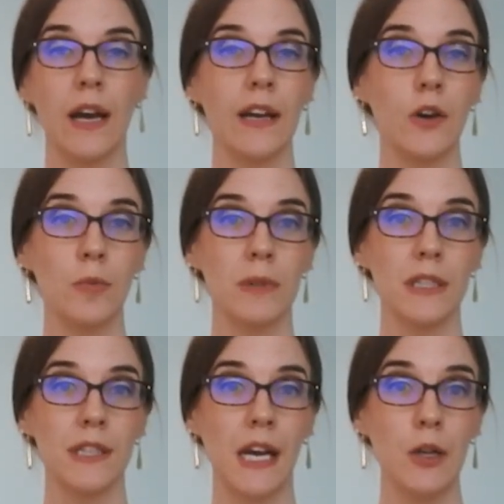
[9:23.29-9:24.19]
I hope
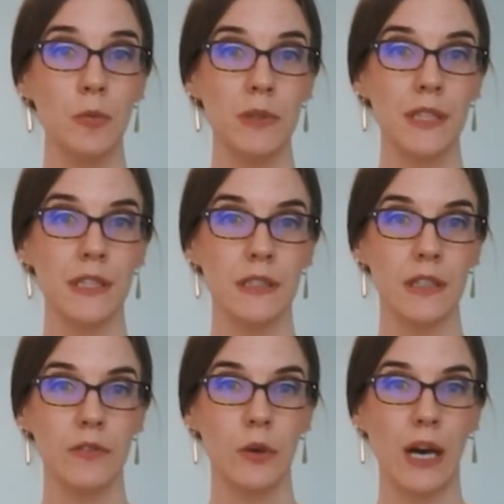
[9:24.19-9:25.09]
this helps.
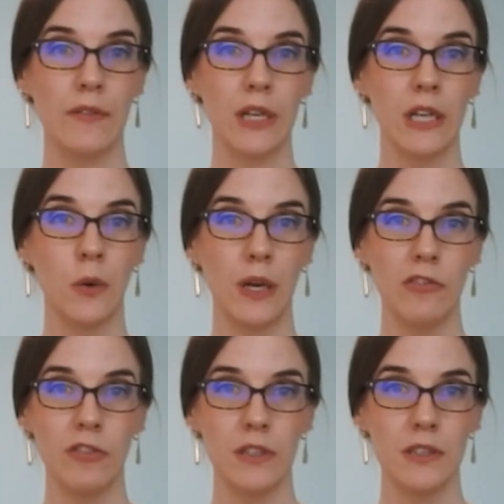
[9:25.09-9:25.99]
If you have any
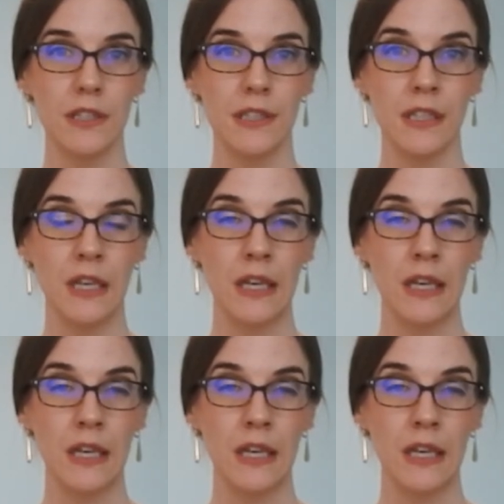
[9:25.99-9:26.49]
questions,